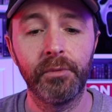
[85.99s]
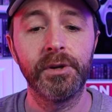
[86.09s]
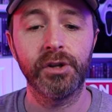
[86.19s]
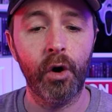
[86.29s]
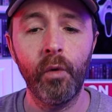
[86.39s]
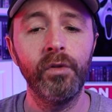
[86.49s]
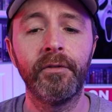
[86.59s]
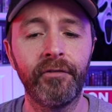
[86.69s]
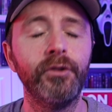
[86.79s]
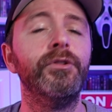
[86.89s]
there was all
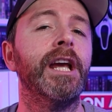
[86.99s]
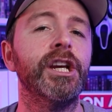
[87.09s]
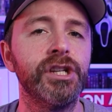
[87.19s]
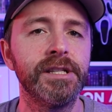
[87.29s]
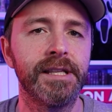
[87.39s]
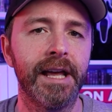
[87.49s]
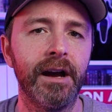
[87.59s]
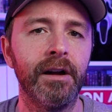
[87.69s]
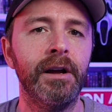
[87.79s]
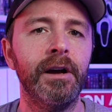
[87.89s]
the foundations
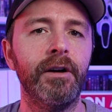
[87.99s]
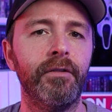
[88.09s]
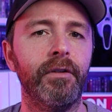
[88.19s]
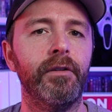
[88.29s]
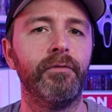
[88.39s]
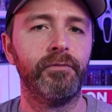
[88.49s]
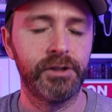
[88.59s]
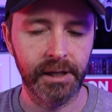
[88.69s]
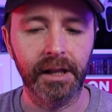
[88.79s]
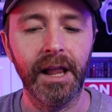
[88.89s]
there
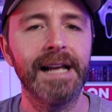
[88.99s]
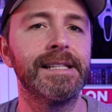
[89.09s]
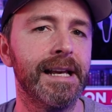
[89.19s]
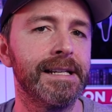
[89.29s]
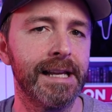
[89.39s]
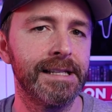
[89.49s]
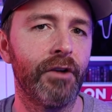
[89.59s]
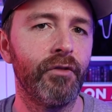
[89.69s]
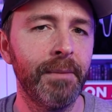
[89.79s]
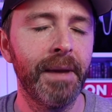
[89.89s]
to class this as
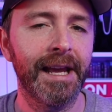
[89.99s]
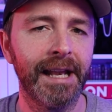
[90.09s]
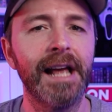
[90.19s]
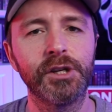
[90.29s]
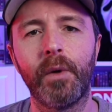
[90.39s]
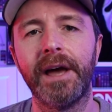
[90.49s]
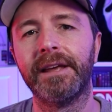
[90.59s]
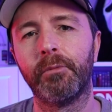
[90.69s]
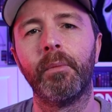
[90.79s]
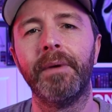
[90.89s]
a remake, and that's why
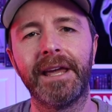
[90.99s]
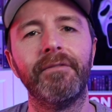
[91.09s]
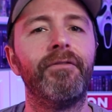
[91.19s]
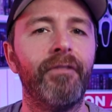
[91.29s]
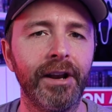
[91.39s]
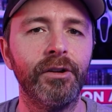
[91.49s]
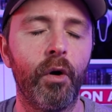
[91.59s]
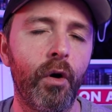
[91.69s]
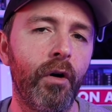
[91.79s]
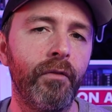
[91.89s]
they were making fun
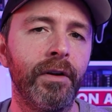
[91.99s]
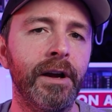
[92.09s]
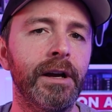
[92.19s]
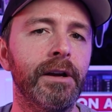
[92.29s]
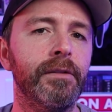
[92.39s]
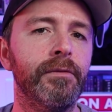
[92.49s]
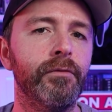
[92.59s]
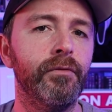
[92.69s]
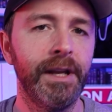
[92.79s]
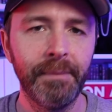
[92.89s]
of
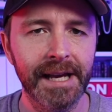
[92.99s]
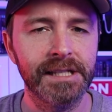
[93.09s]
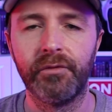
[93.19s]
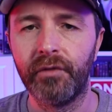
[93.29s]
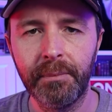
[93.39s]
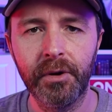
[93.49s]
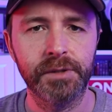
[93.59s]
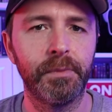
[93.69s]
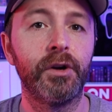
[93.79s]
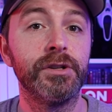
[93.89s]
remakes and
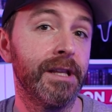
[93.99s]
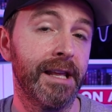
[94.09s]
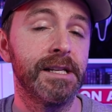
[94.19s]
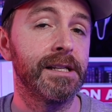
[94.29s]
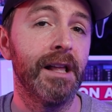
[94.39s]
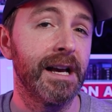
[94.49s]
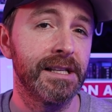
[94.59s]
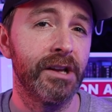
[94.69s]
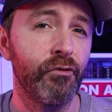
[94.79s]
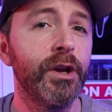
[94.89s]
reboots, because this is
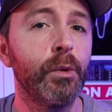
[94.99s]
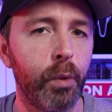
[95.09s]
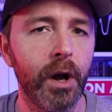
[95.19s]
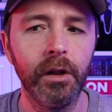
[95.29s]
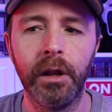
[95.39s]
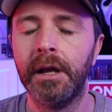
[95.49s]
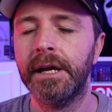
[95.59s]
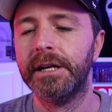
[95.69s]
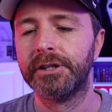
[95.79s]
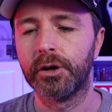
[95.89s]
classed as a requel.
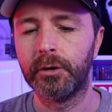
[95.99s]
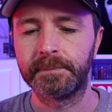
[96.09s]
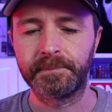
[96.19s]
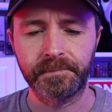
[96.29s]
So